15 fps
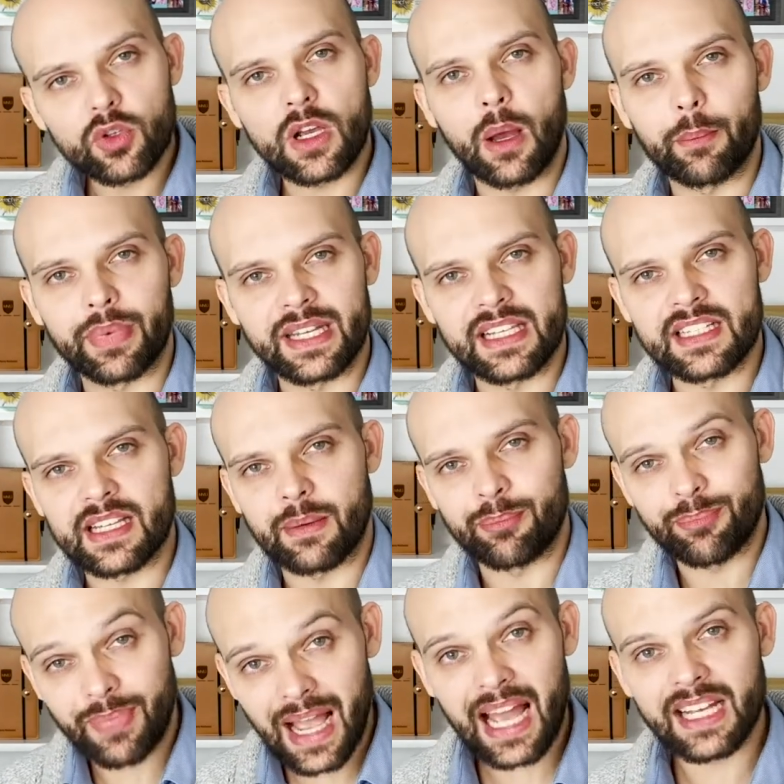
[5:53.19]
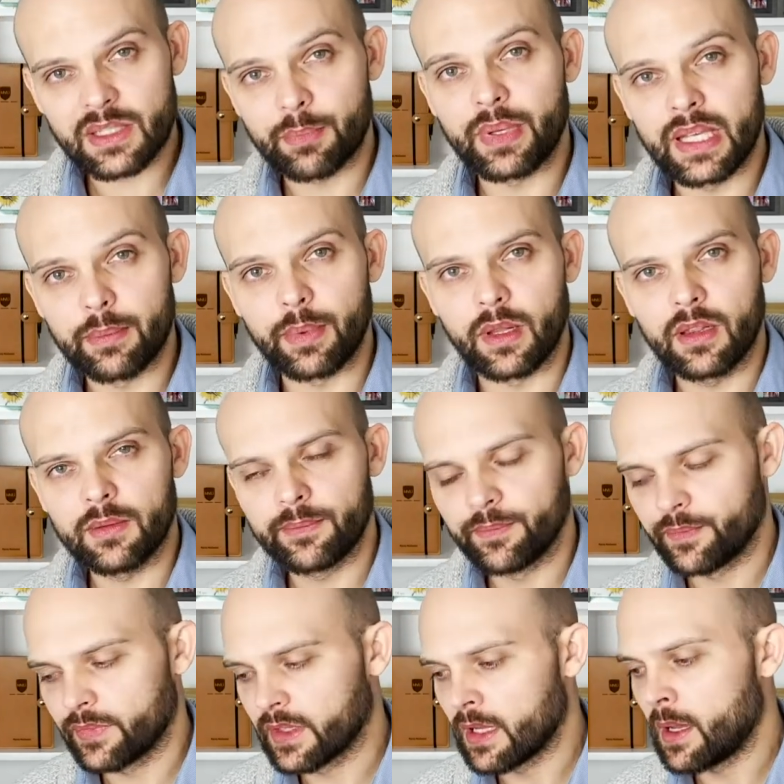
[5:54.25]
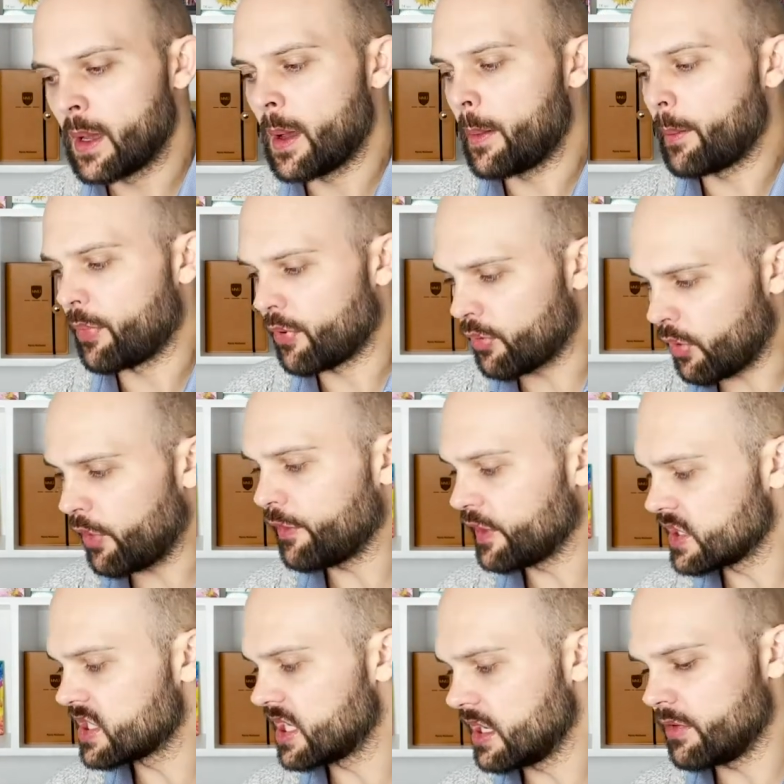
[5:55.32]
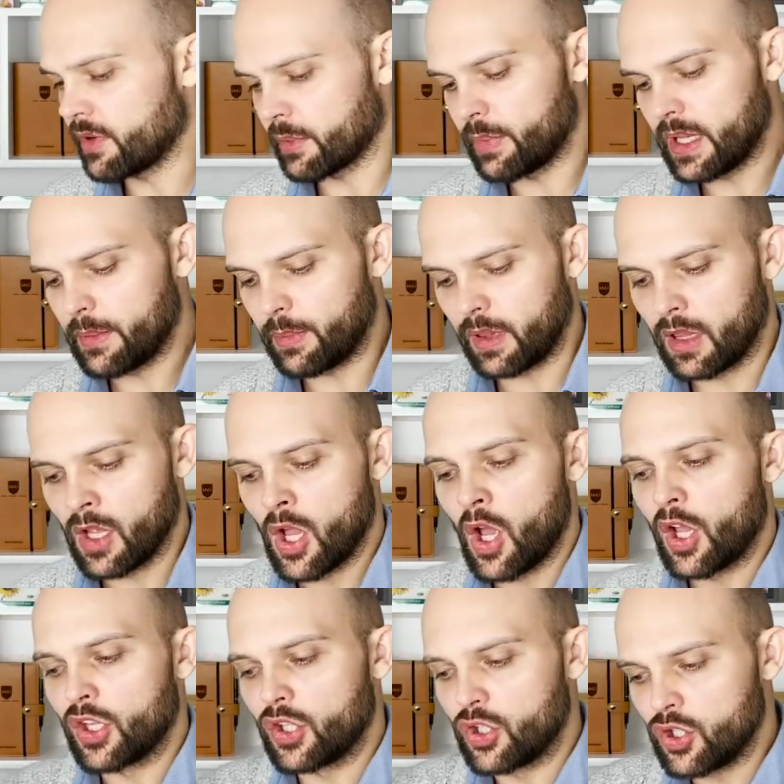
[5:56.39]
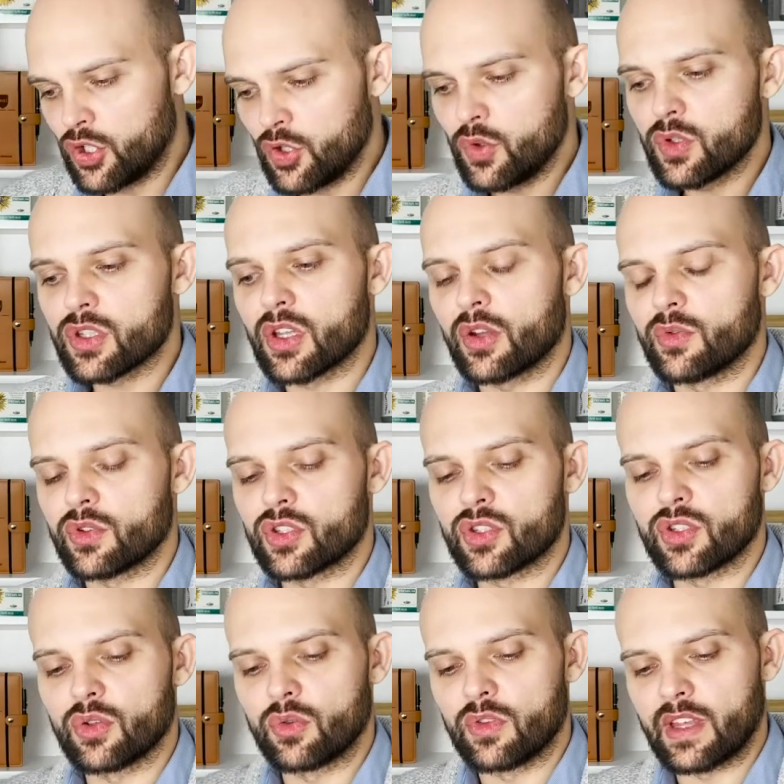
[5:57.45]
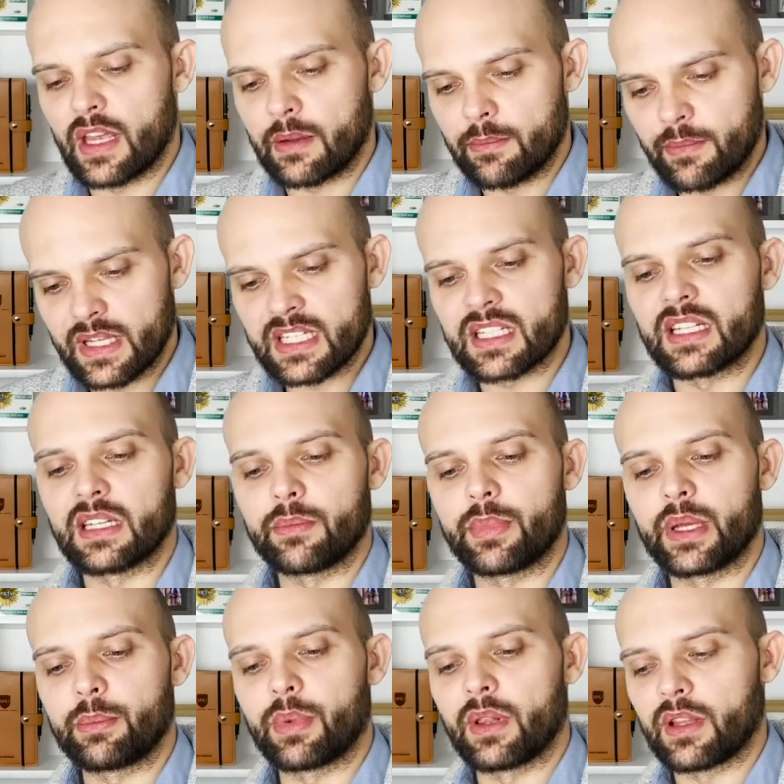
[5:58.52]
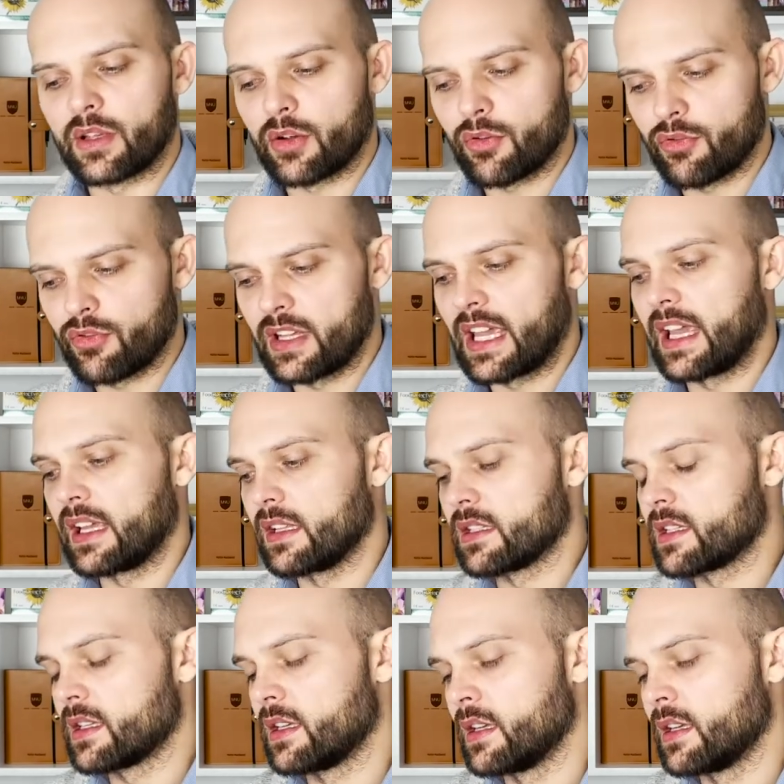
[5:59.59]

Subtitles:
companies and bad people, profiteering people, use those to then mislead people and create,